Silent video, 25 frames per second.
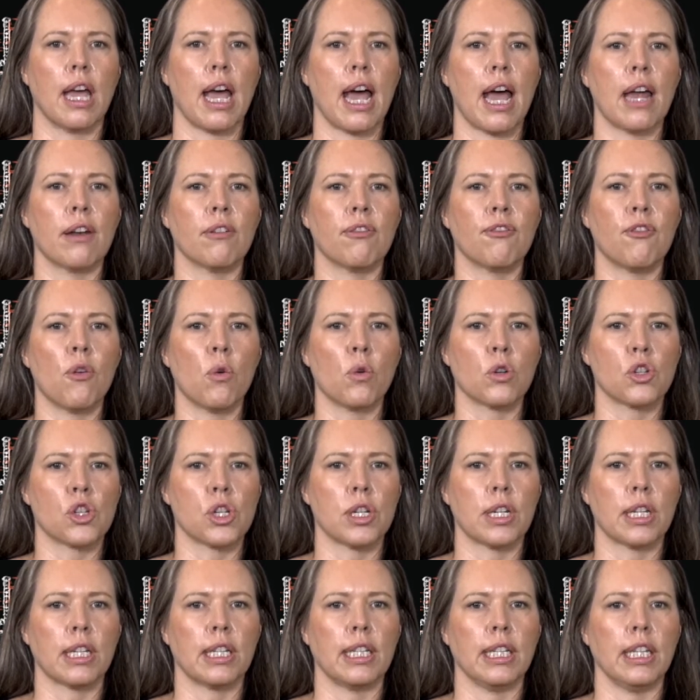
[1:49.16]

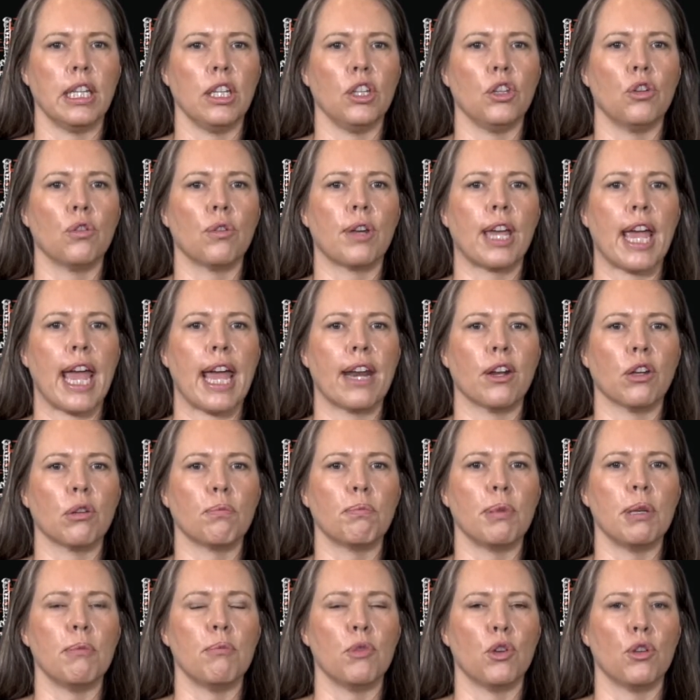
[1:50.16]
Unfortunately, you cannot
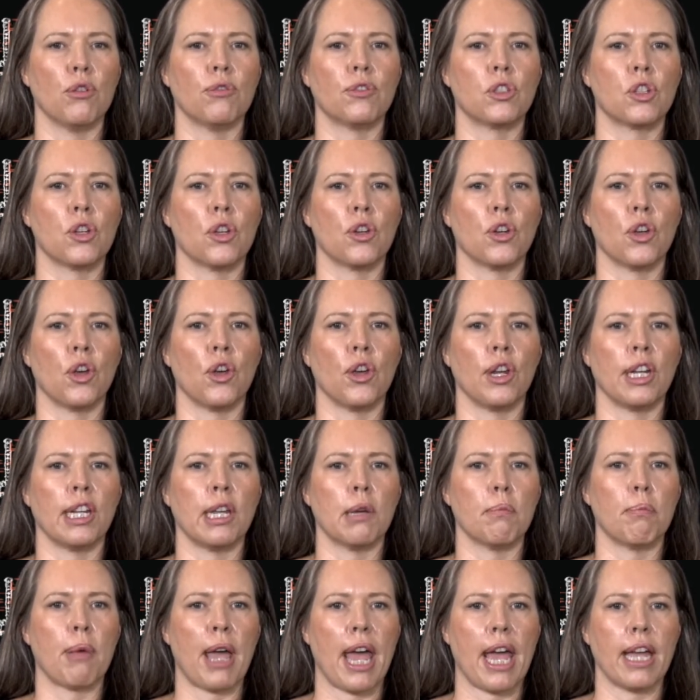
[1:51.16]
be moved to an earlier
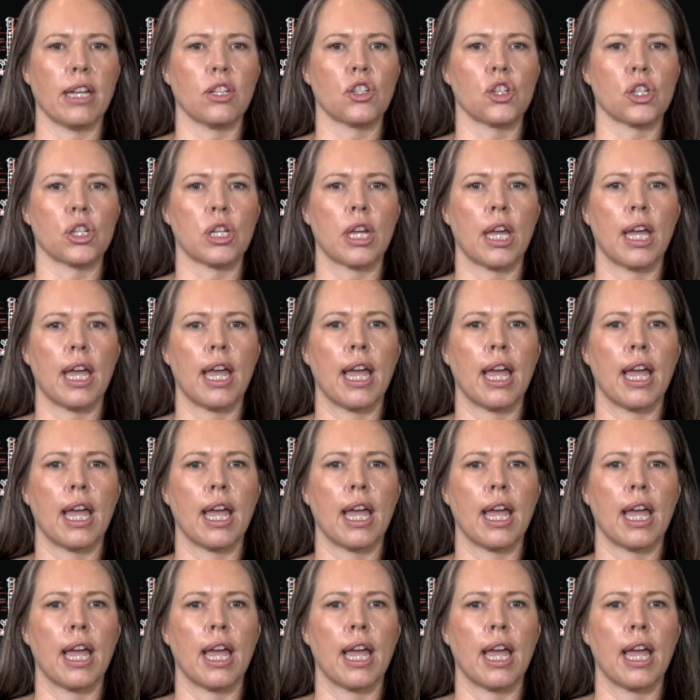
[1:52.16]
batch